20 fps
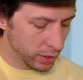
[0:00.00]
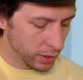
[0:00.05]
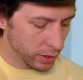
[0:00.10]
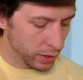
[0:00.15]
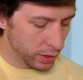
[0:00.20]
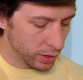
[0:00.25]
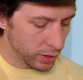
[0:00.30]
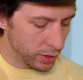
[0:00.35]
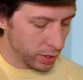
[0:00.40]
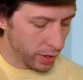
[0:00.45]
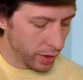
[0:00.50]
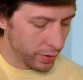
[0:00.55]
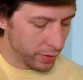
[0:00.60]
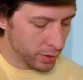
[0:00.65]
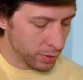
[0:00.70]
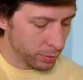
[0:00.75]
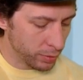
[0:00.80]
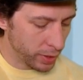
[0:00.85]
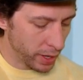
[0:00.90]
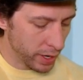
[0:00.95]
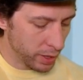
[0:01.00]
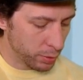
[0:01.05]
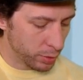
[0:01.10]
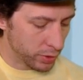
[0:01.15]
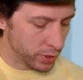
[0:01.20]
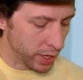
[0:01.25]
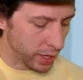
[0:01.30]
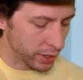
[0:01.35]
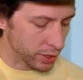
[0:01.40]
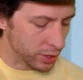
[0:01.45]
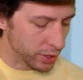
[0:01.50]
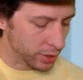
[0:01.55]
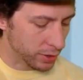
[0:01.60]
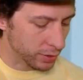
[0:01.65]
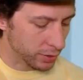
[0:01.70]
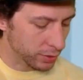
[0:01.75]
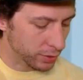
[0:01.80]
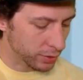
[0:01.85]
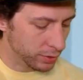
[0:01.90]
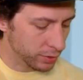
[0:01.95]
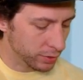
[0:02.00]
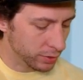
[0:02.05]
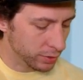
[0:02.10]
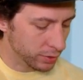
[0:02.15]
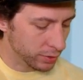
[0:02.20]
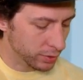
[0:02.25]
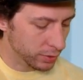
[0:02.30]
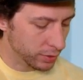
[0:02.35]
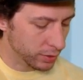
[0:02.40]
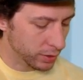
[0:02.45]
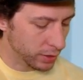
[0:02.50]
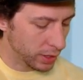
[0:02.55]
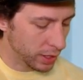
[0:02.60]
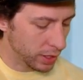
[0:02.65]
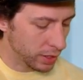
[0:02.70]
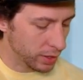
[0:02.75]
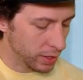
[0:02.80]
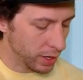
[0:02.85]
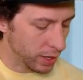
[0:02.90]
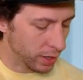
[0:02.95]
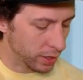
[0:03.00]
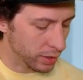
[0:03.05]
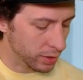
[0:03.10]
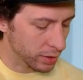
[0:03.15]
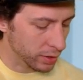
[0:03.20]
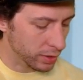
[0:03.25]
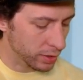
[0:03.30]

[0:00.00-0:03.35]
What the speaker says: And then you have some leg protection down there.